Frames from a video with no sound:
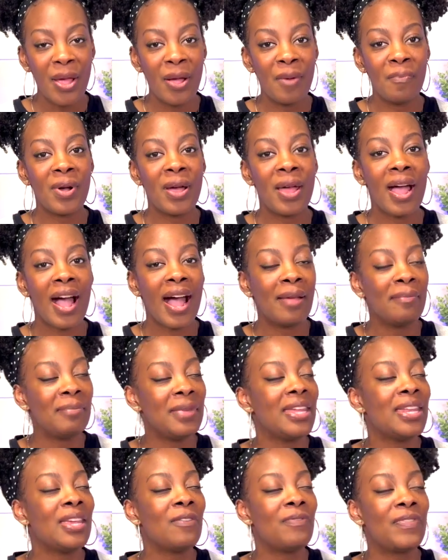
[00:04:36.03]
but I
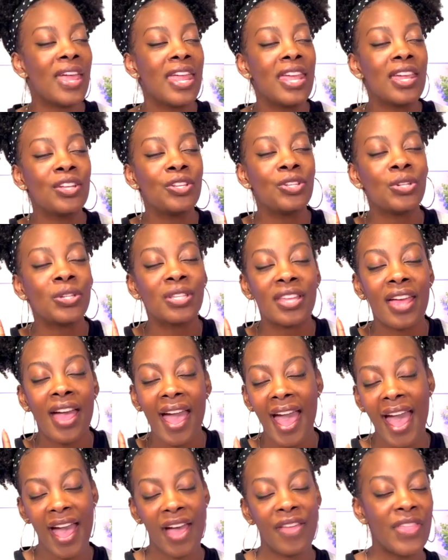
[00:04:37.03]
mean, if they could just
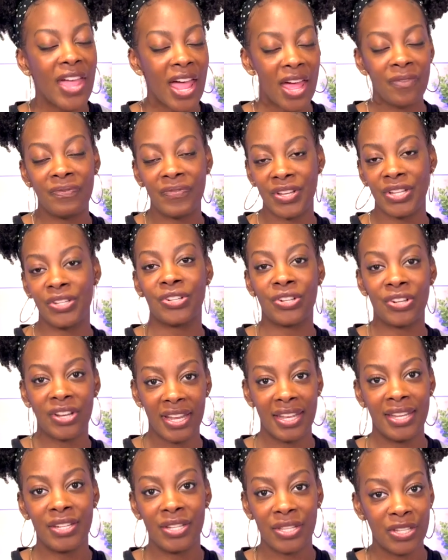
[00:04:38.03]
add that feature
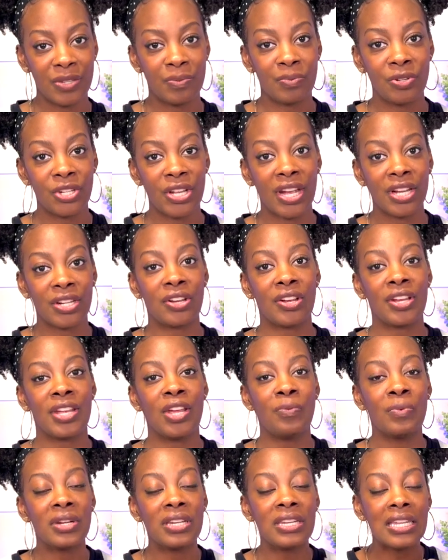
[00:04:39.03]
into this projector,
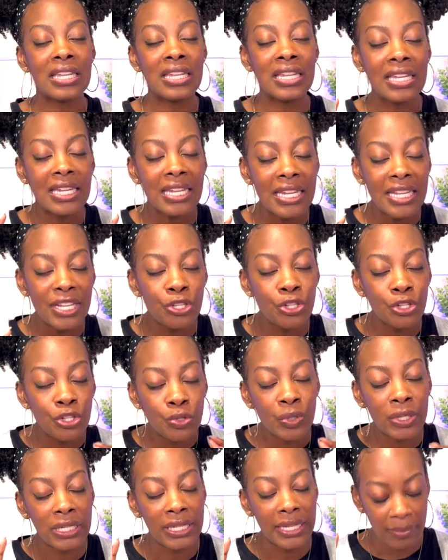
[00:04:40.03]
it would
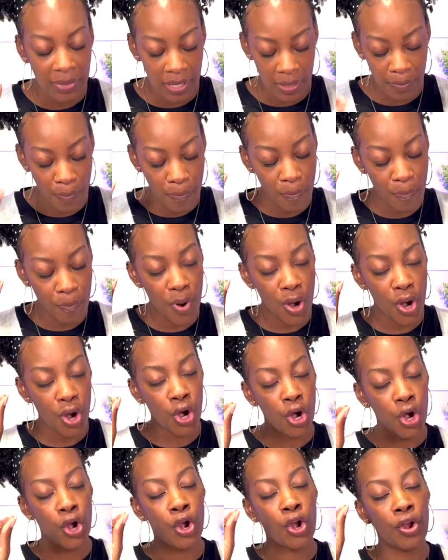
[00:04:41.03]
literally be
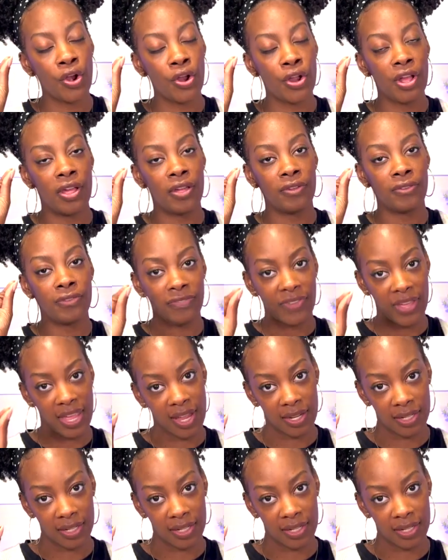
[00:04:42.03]
perfect.